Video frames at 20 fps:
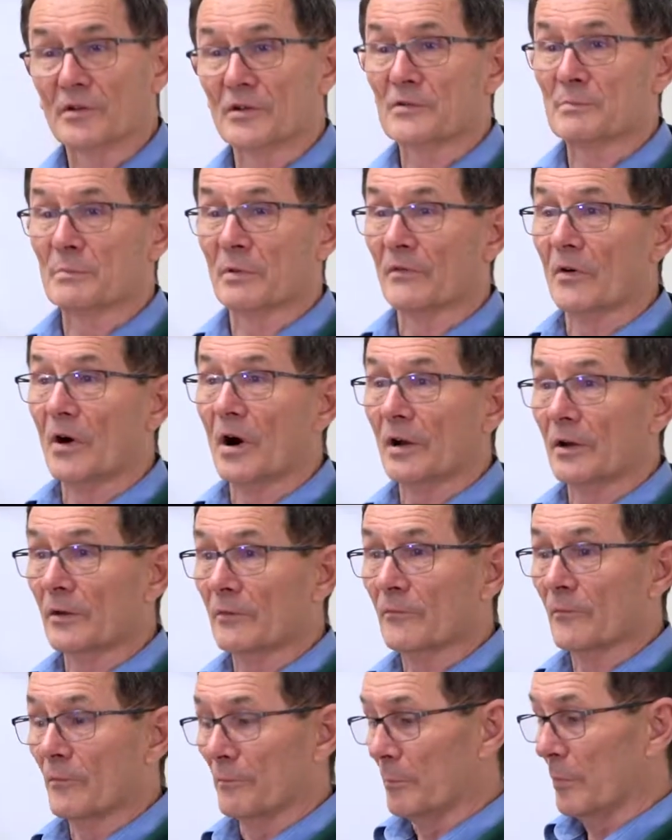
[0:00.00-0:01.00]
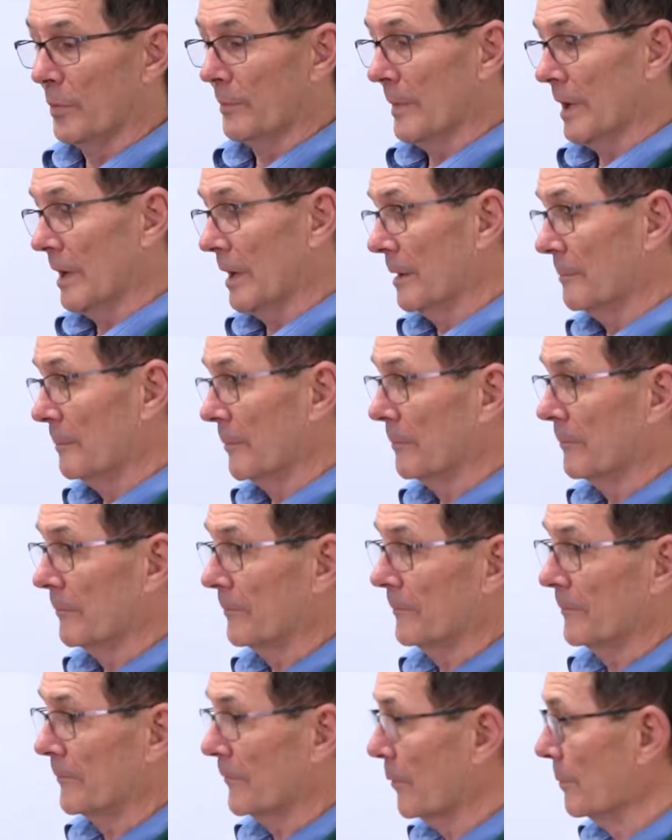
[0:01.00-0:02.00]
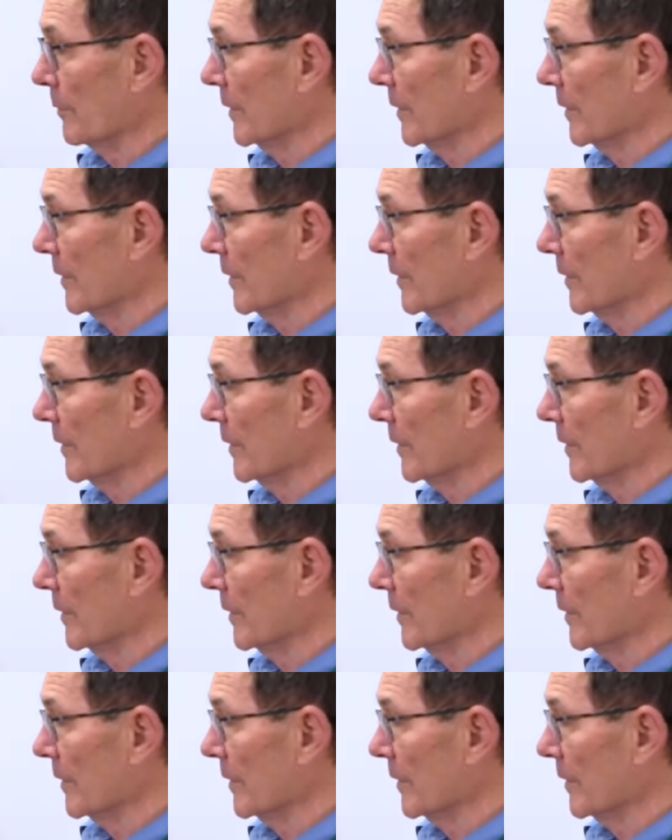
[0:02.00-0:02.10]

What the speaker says: that's provided from